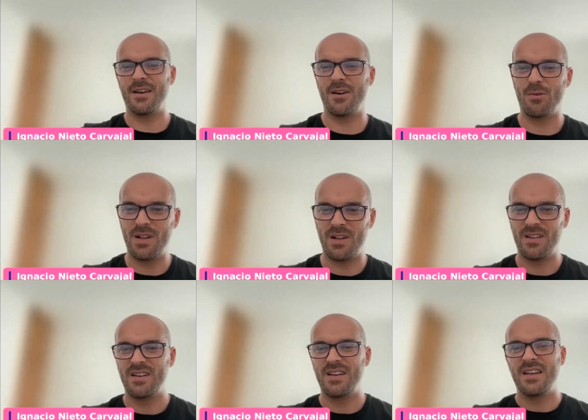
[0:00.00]

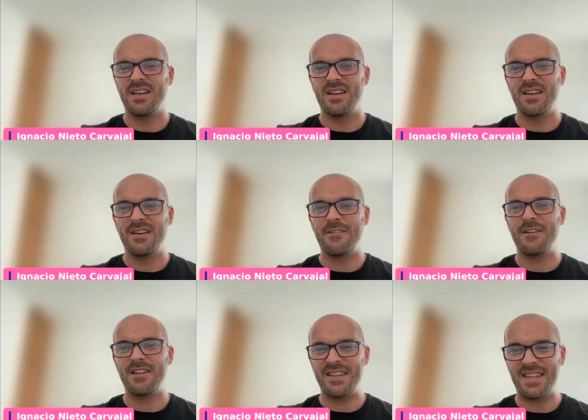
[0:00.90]
Well,
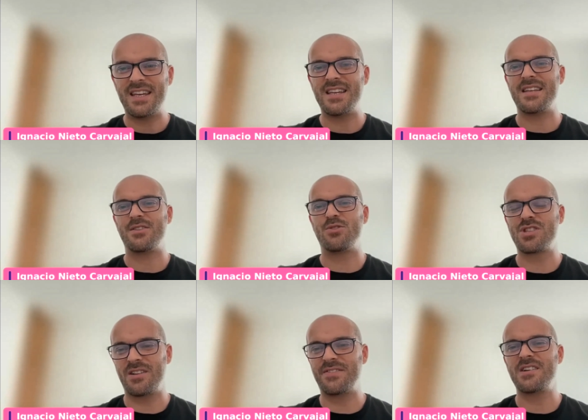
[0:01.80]
to
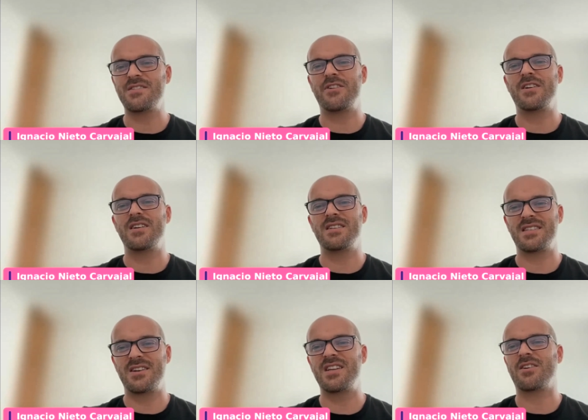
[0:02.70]
sell transfer
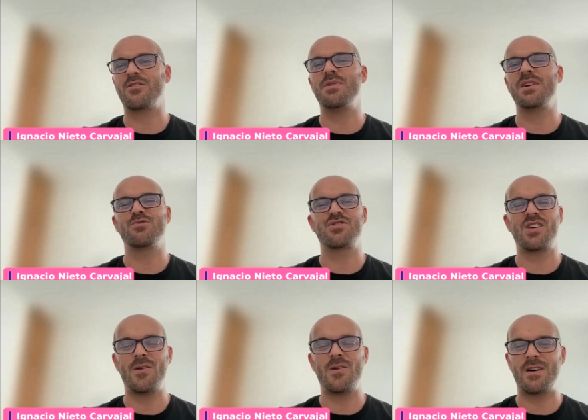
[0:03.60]
shares in a company to
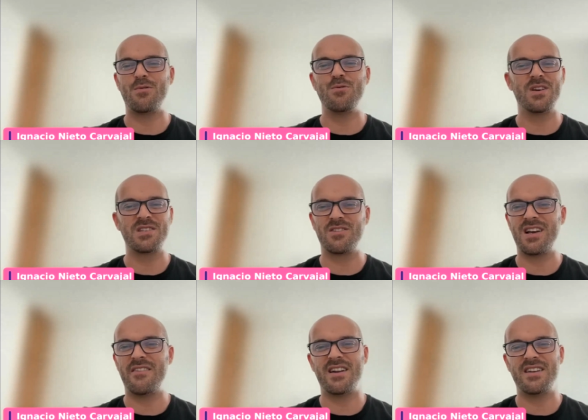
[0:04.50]
someone who does not
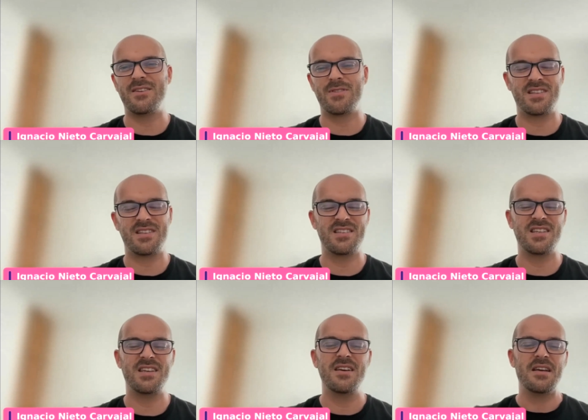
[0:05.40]
have any
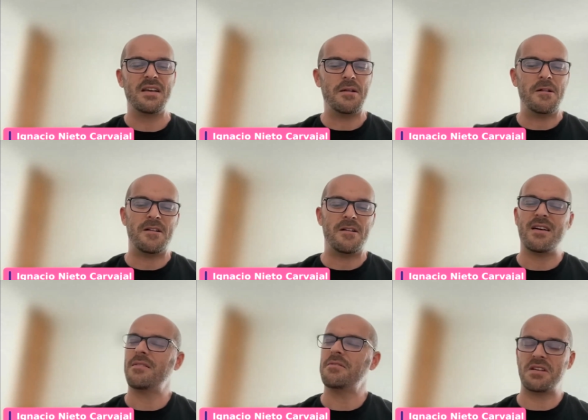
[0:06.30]
residency,
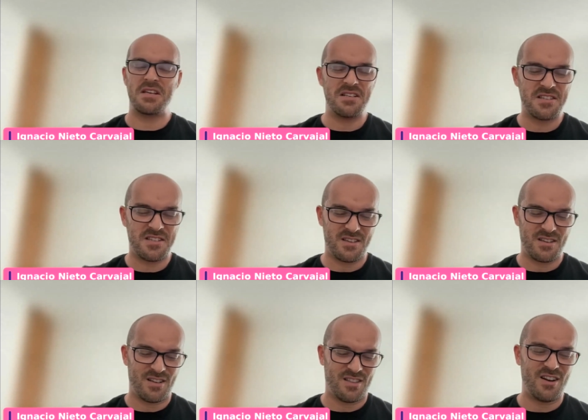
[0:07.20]
it's
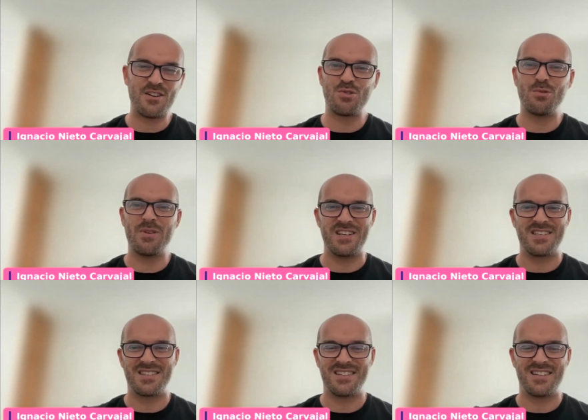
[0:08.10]
there are 2
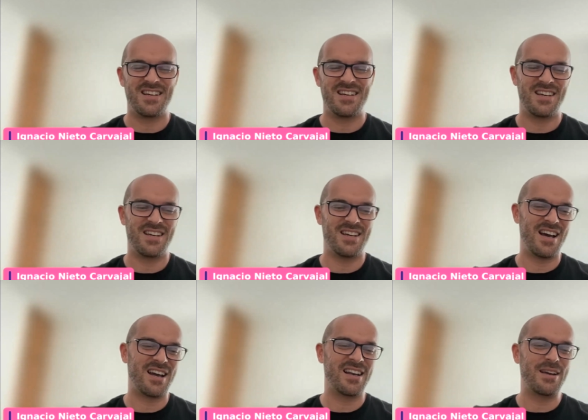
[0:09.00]
ways: the
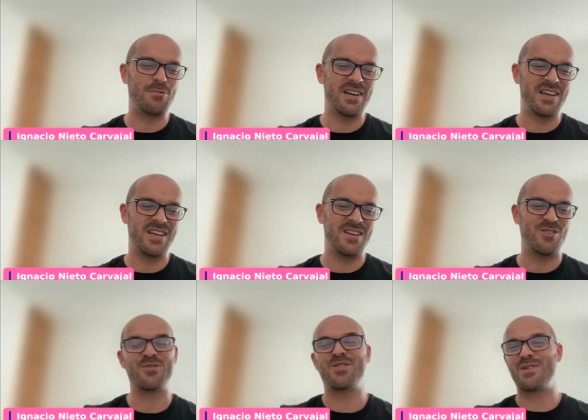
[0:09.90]
ugly way
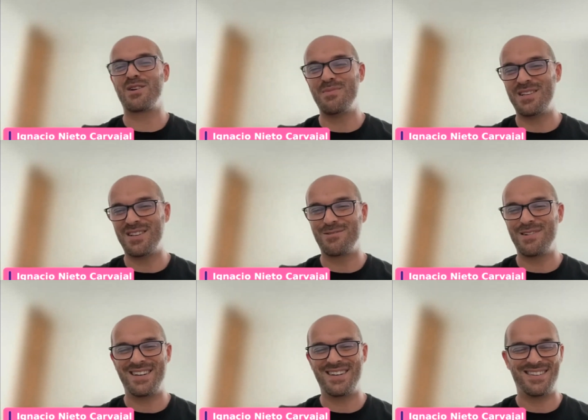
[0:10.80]
or the recommended
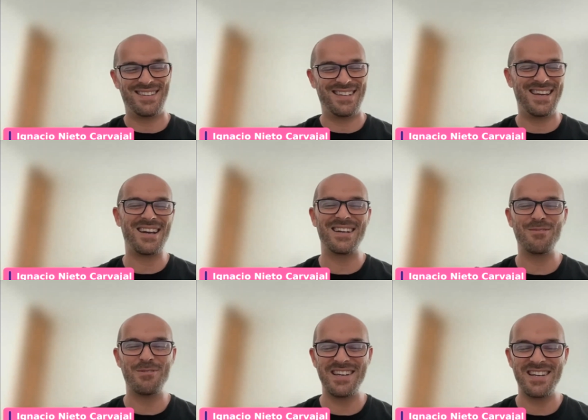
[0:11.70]
way. The ugly
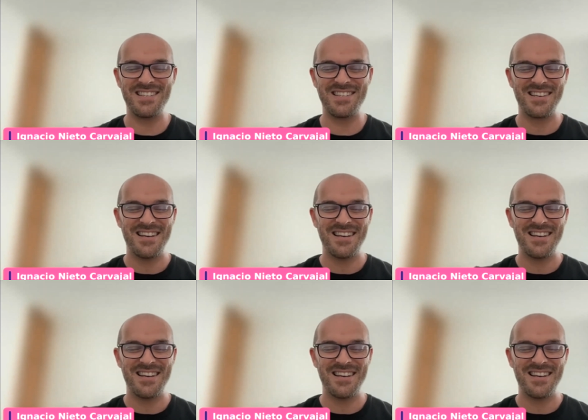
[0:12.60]
way is